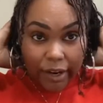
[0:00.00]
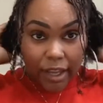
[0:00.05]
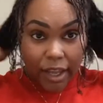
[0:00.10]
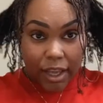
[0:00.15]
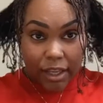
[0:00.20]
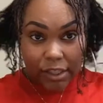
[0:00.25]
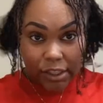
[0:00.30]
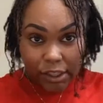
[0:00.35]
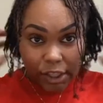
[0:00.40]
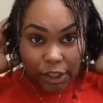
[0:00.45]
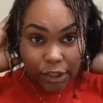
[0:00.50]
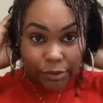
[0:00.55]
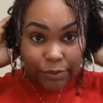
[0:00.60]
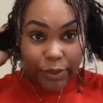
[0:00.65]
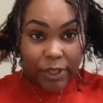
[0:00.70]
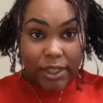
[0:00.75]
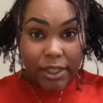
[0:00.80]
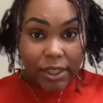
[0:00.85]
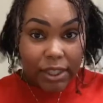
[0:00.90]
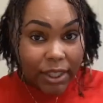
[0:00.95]
so
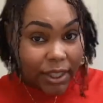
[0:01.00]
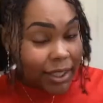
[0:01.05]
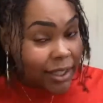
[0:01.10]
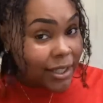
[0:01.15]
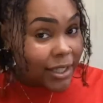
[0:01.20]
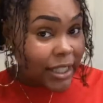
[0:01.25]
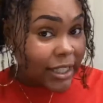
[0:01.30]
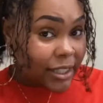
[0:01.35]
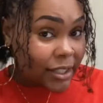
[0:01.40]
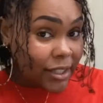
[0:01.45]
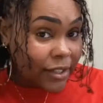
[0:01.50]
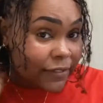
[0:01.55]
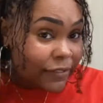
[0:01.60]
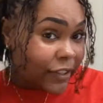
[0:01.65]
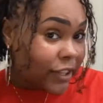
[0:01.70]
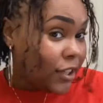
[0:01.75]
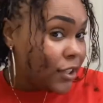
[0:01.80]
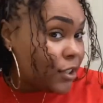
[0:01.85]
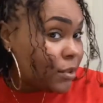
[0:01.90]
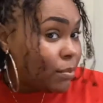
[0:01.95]
this is the
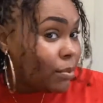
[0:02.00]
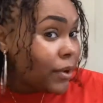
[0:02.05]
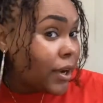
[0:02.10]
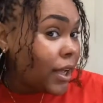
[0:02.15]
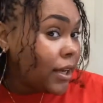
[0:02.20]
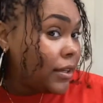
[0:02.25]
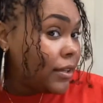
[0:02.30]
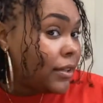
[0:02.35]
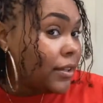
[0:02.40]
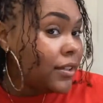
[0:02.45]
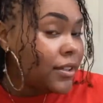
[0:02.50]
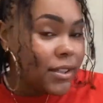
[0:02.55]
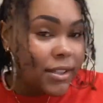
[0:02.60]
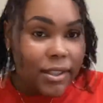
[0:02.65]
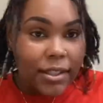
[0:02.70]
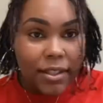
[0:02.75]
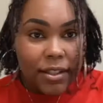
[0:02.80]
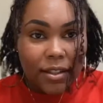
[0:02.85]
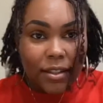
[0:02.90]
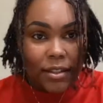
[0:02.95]
finished product.
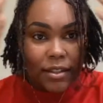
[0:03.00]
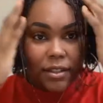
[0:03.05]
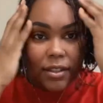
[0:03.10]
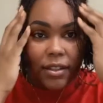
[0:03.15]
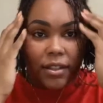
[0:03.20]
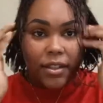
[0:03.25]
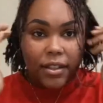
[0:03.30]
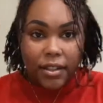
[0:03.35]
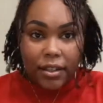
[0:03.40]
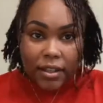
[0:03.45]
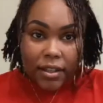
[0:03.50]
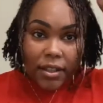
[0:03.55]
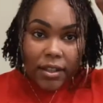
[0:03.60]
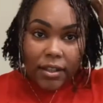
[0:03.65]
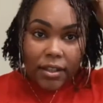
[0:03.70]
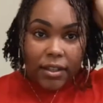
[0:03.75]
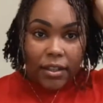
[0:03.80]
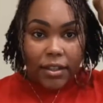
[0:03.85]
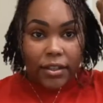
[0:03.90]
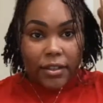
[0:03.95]

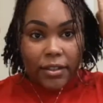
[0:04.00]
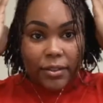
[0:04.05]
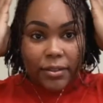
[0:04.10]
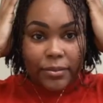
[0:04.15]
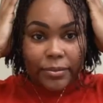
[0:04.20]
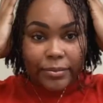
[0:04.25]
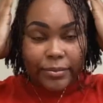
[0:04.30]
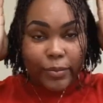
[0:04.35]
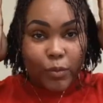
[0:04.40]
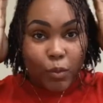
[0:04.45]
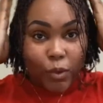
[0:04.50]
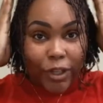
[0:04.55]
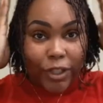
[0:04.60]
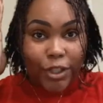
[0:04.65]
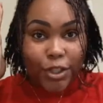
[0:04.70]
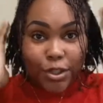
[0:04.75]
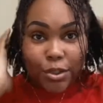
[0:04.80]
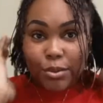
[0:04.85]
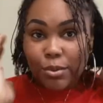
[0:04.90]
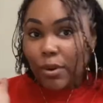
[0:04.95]
Little
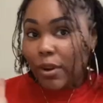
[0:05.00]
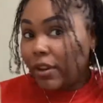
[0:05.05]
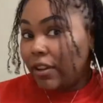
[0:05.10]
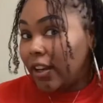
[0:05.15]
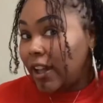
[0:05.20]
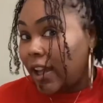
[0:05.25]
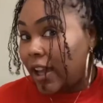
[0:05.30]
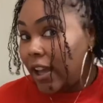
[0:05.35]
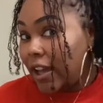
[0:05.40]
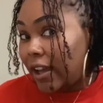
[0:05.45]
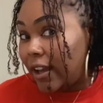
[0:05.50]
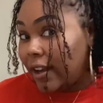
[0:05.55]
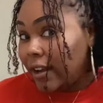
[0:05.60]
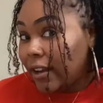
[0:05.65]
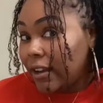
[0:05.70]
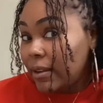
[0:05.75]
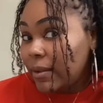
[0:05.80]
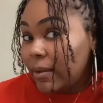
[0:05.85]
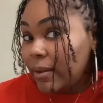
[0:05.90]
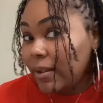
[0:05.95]
1-2 on the hair.
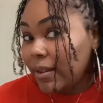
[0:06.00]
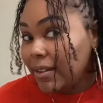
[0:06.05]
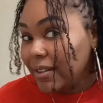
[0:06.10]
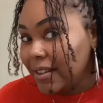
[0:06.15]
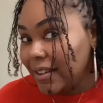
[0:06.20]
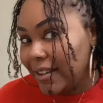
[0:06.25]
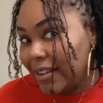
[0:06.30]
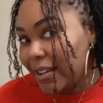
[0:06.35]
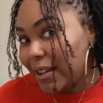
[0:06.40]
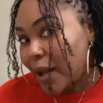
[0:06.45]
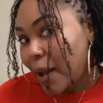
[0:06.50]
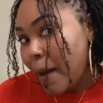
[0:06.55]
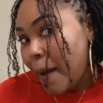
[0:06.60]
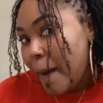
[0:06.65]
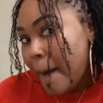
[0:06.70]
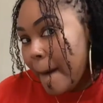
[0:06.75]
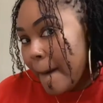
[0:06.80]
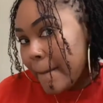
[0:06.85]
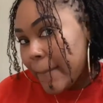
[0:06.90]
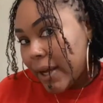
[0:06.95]

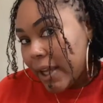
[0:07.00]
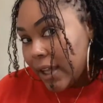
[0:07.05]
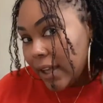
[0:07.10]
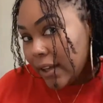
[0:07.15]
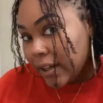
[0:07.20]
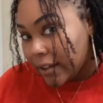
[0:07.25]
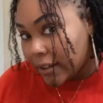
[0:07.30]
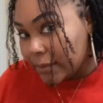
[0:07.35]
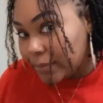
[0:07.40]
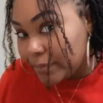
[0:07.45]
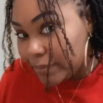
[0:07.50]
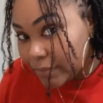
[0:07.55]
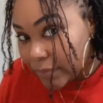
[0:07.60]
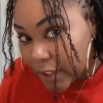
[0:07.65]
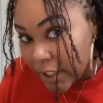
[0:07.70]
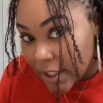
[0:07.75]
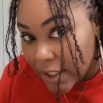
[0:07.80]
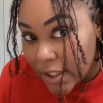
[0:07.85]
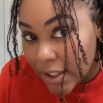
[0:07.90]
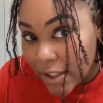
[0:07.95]
But yeah,
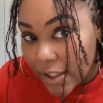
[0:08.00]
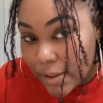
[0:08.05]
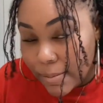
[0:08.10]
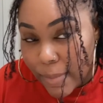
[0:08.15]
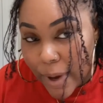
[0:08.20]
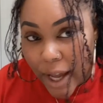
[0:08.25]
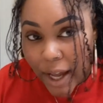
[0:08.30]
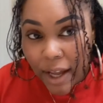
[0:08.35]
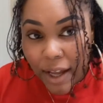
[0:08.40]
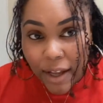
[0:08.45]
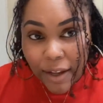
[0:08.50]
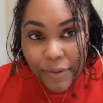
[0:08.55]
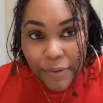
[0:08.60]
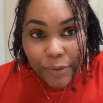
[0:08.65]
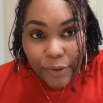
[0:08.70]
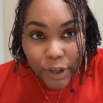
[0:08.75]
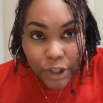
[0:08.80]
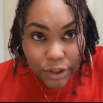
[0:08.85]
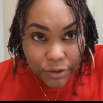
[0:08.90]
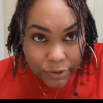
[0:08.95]
this is my
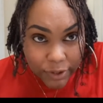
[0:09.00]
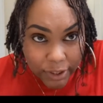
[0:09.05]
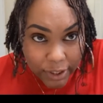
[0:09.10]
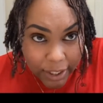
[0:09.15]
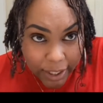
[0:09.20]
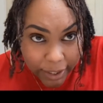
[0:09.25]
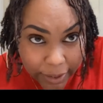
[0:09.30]
fresh re-tie.